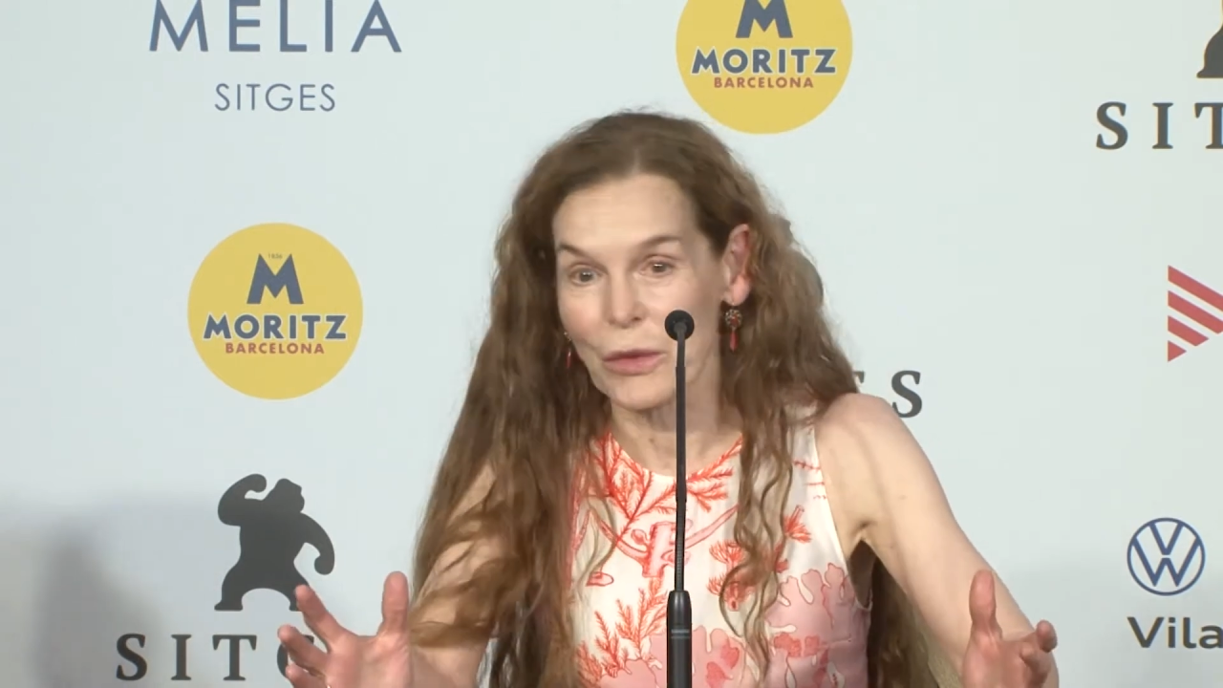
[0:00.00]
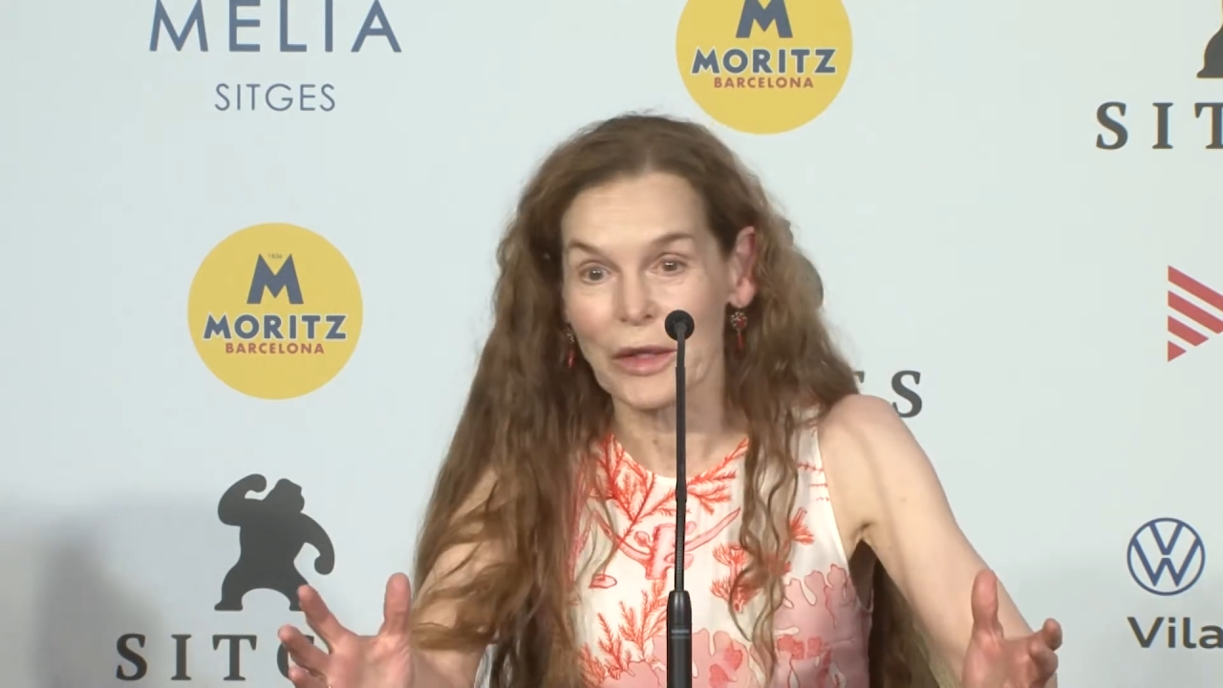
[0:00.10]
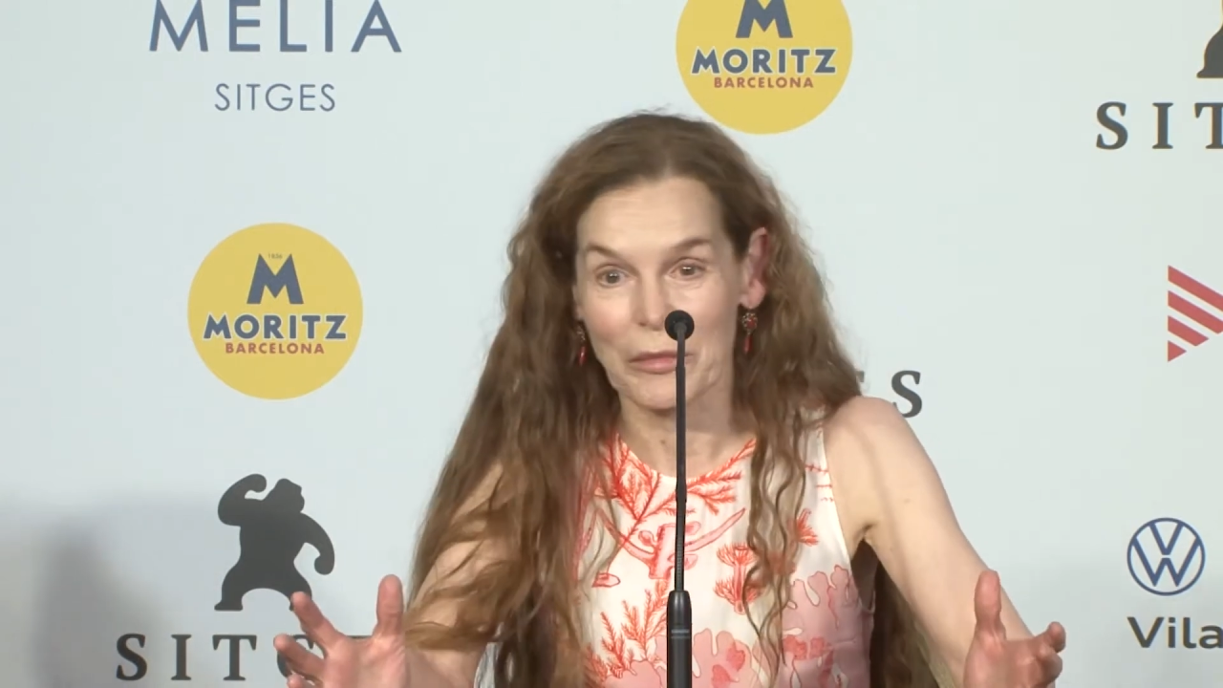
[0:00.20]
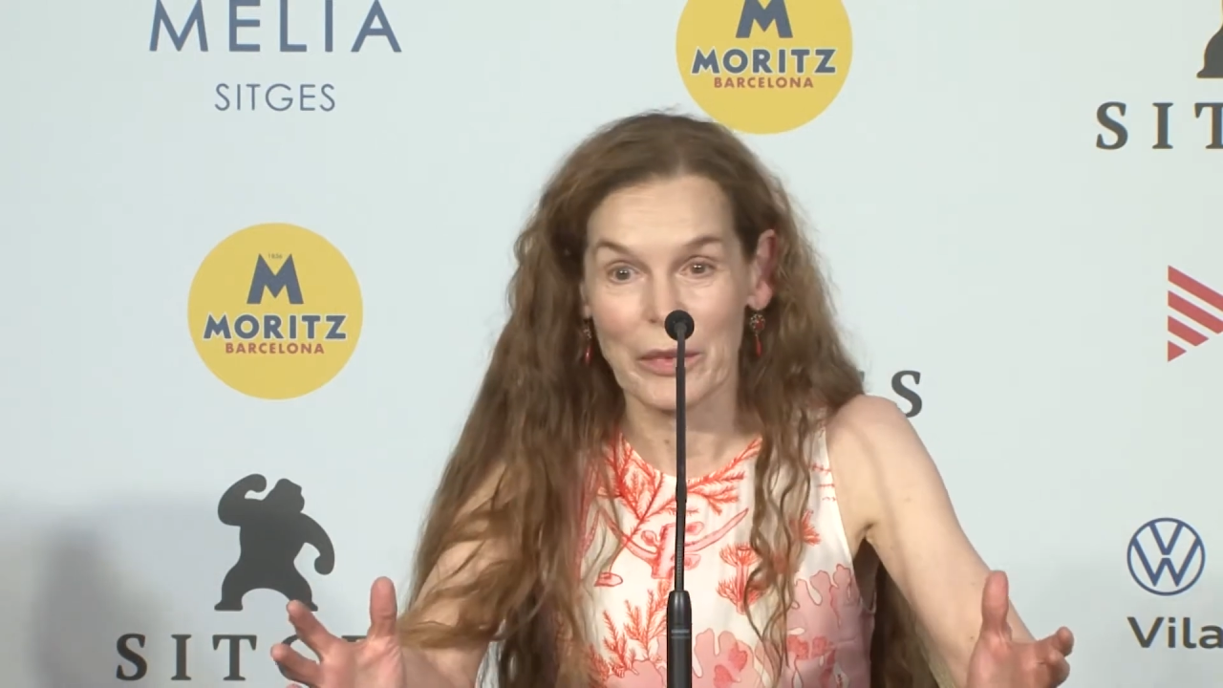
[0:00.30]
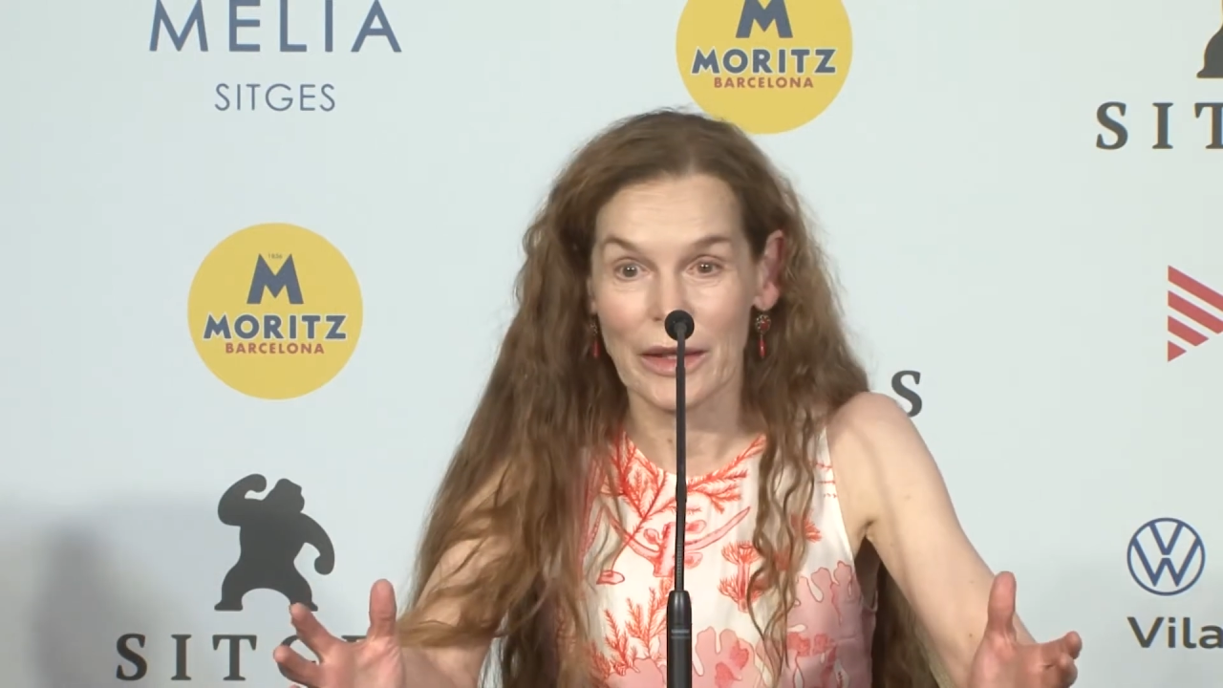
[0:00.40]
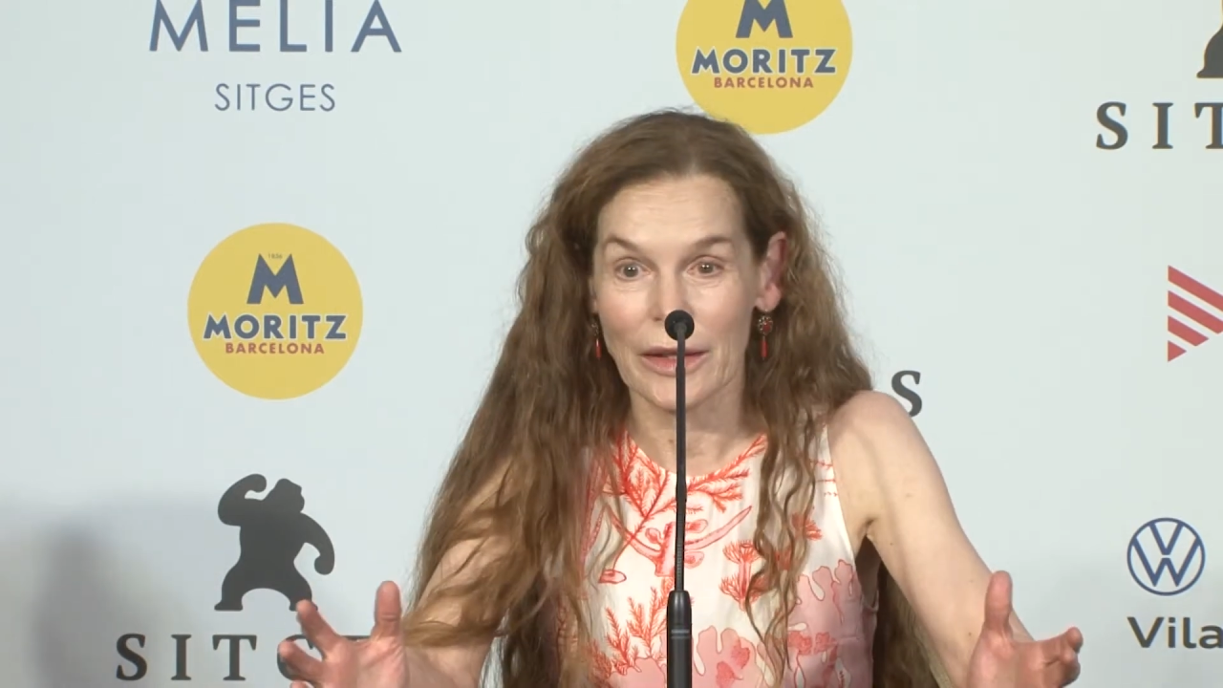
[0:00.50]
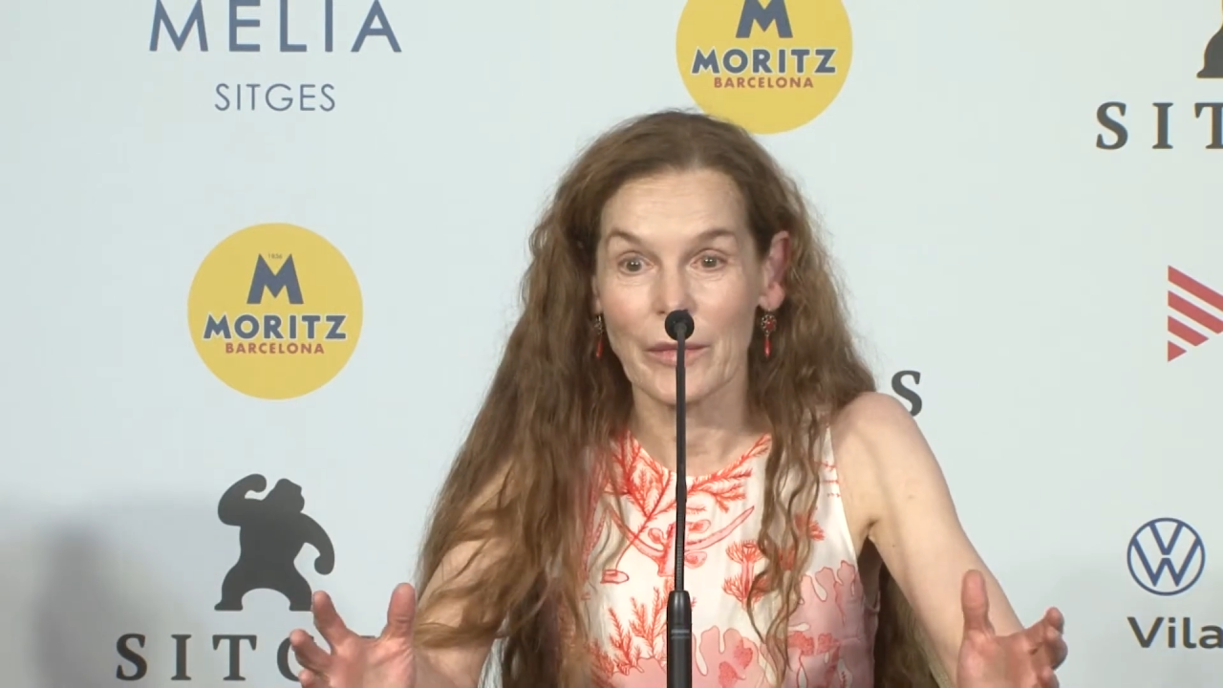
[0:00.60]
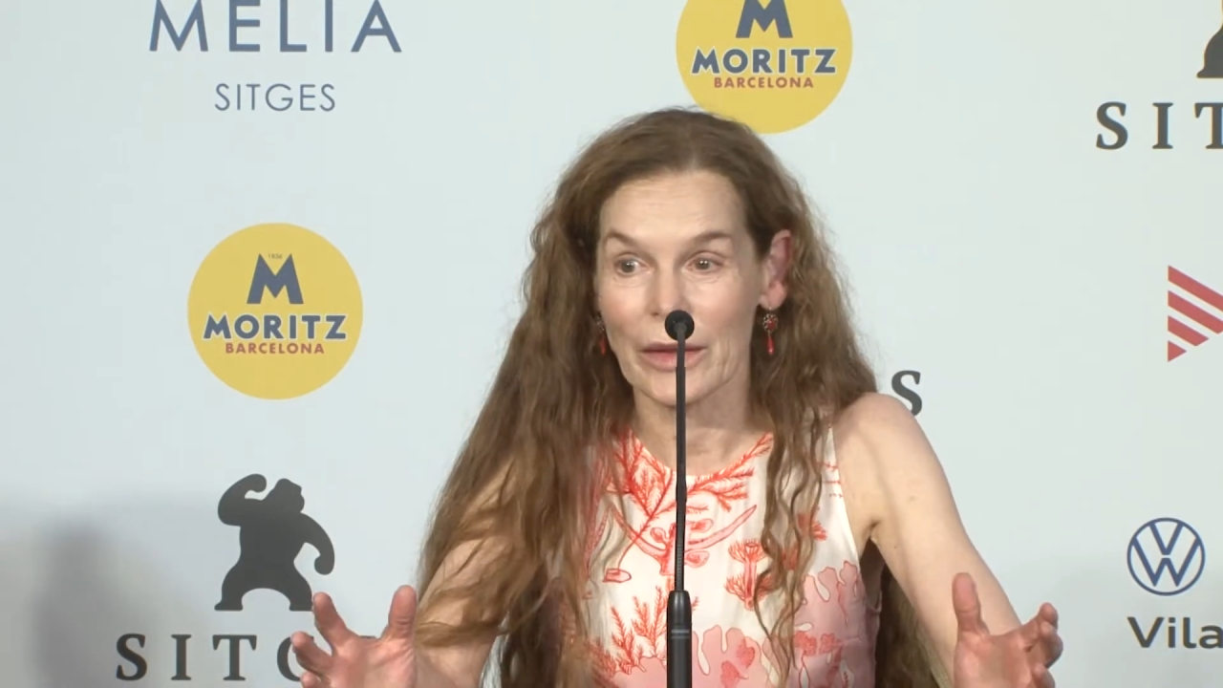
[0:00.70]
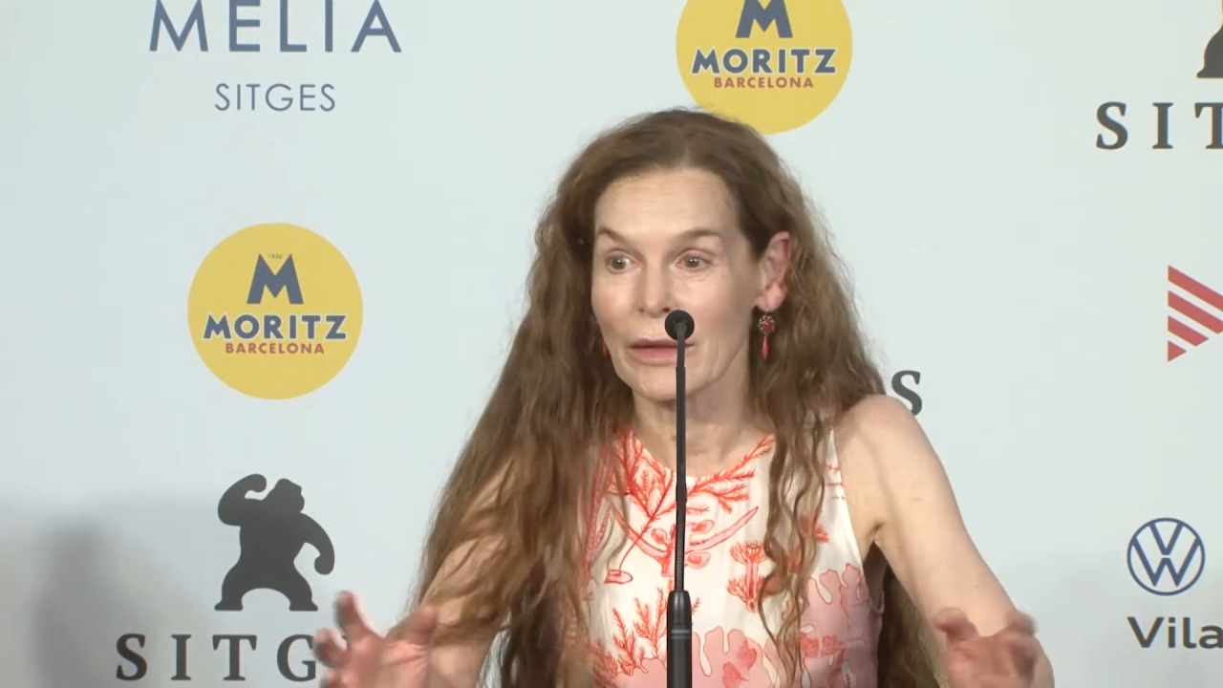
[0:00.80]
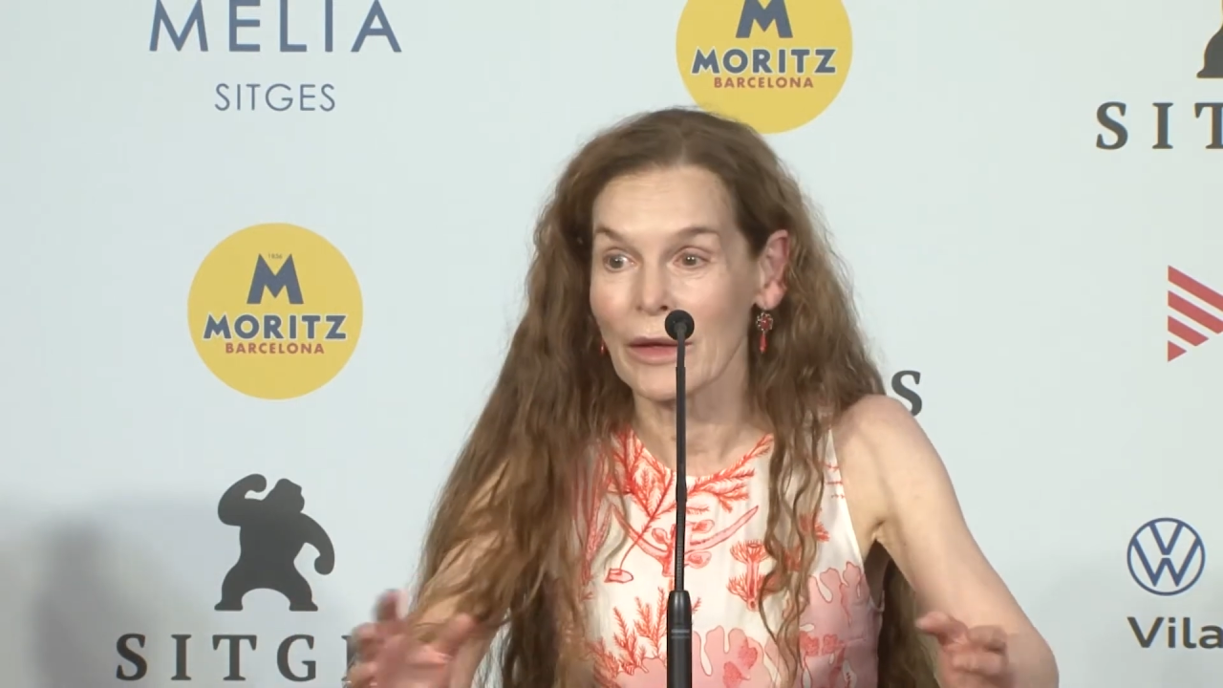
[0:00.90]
weren't bohemian,